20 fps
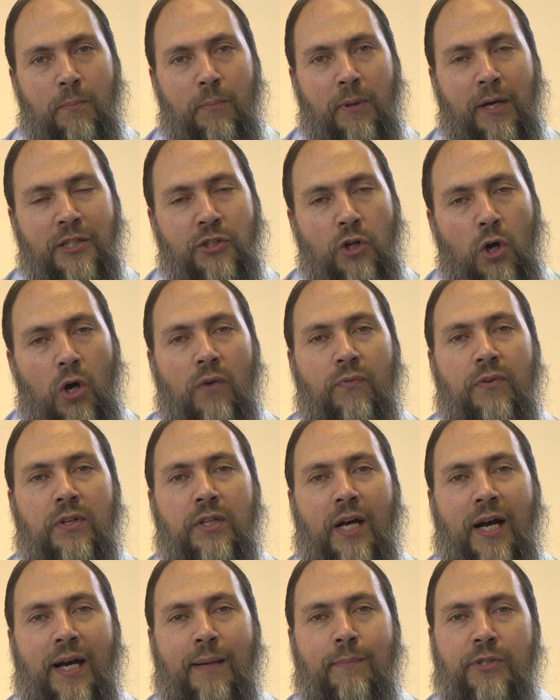because
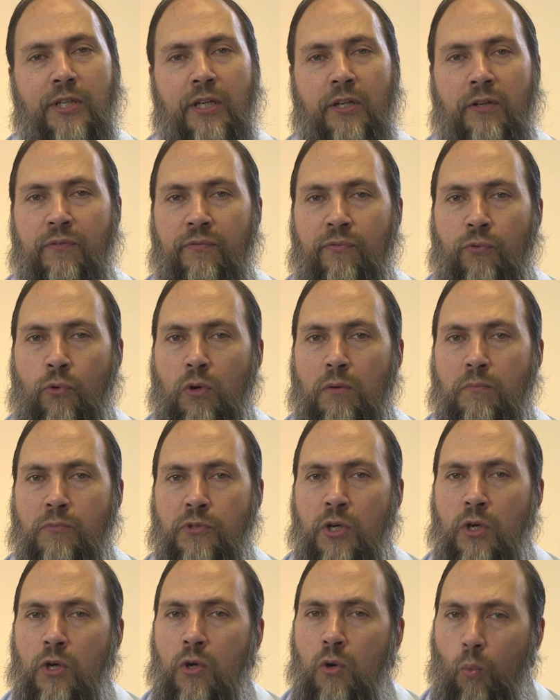oftentimes it informs